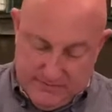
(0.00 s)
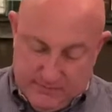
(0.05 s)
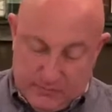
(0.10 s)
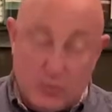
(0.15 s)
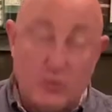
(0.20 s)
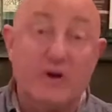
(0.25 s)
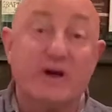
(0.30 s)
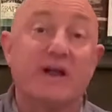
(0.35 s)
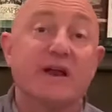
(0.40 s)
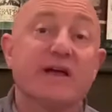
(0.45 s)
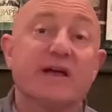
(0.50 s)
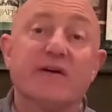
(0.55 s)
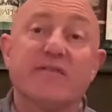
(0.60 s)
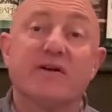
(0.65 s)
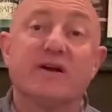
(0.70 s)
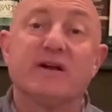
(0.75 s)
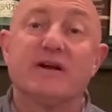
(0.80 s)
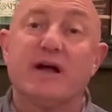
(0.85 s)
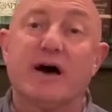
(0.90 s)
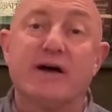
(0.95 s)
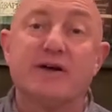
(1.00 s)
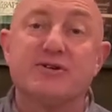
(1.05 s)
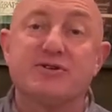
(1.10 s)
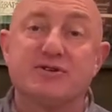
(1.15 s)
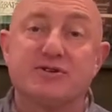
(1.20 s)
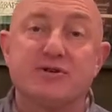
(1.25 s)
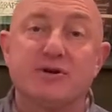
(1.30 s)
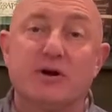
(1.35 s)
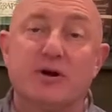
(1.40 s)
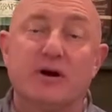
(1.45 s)
We're gonna give it a nice
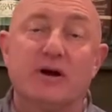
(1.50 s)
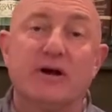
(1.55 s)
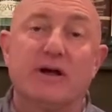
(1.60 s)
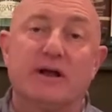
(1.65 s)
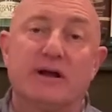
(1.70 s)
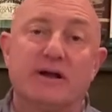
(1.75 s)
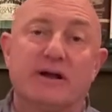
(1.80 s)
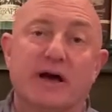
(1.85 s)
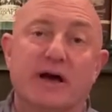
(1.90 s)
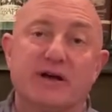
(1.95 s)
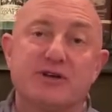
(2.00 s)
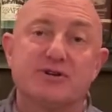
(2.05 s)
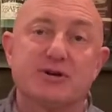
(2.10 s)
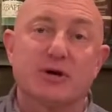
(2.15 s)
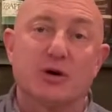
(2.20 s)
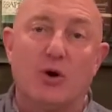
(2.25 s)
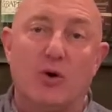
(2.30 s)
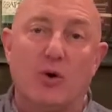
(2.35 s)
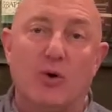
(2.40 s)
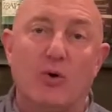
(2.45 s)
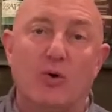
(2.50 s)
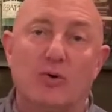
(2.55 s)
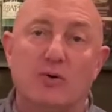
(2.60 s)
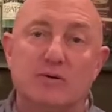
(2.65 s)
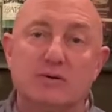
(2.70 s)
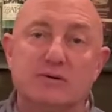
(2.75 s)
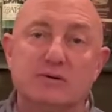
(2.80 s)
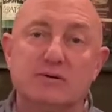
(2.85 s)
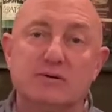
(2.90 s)
stir, get it nice and cold.